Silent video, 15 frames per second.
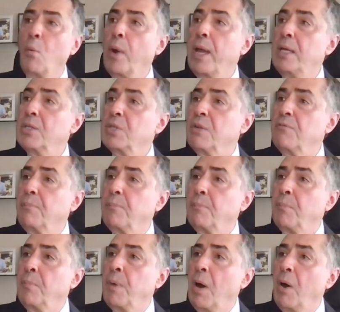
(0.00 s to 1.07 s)
ways
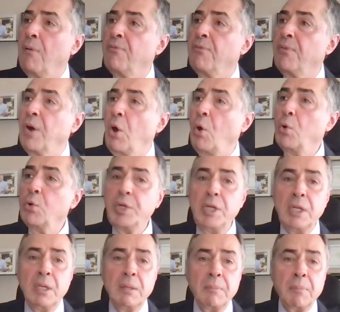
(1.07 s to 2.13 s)
of
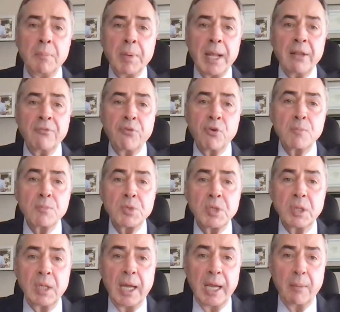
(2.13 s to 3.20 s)
holding
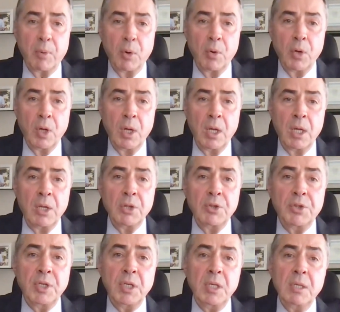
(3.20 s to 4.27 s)
platforms liable.
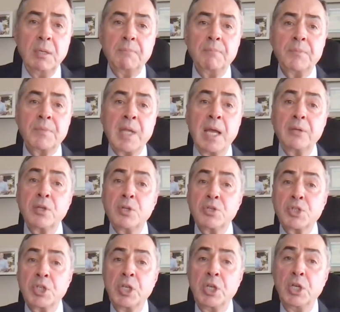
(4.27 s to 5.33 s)
The
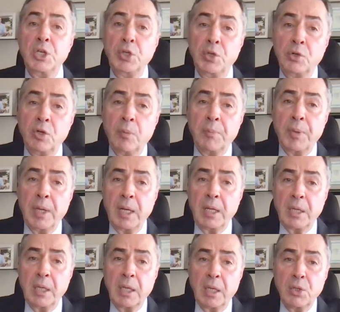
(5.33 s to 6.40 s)
tendency in Europe, and
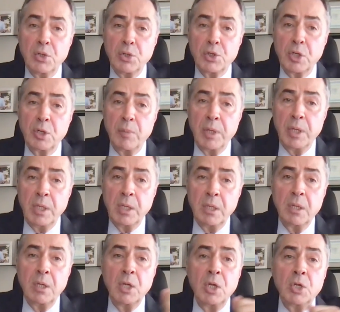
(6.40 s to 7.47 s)
I think in
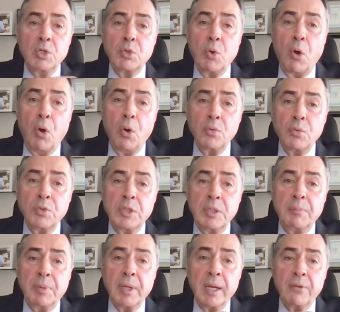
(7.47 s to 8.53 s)
Germany, to hold
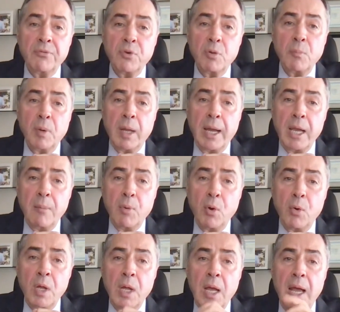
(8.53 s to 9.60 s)
the platform
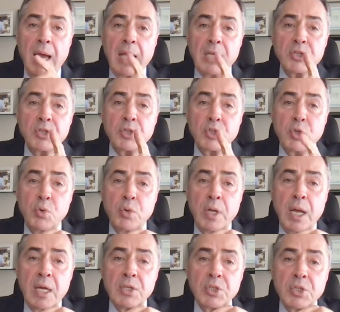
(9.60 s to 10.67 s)
liable as
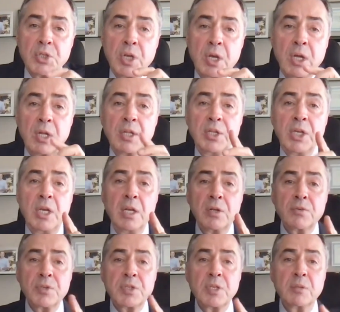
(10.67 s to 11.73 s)
soon as the
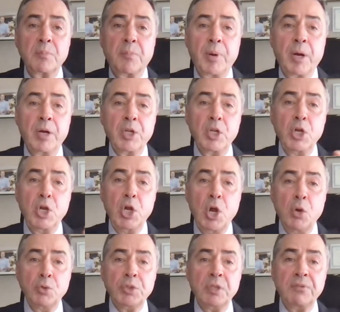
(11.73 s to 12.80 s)
interested party
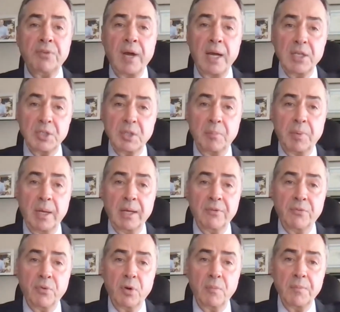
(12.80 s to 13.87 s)
notifies the
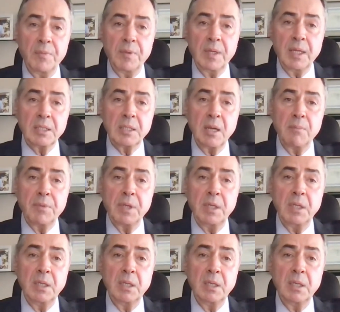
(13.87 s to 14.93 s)
platform that
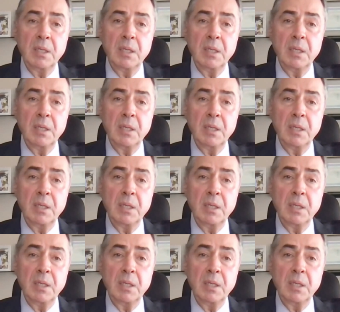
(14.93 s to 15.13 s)
something